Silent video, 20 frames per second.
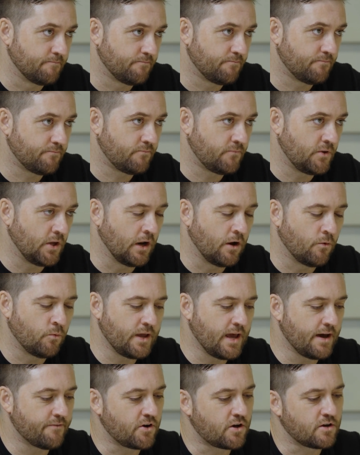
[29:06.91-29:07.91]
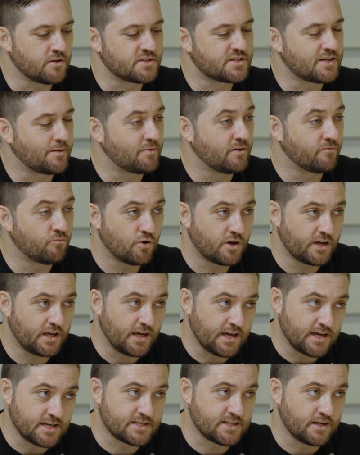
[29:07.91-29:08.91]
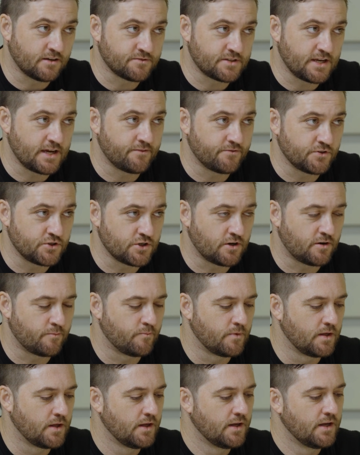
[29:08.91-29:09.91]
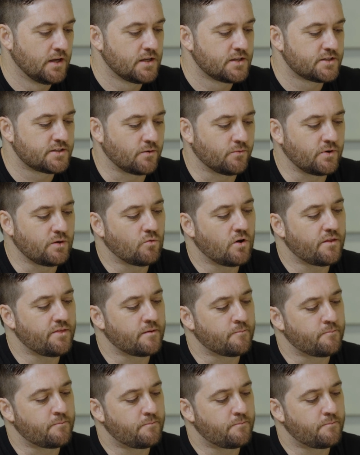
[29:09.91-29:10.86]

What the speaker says: We have a concept of working ourselves out of a job. So we want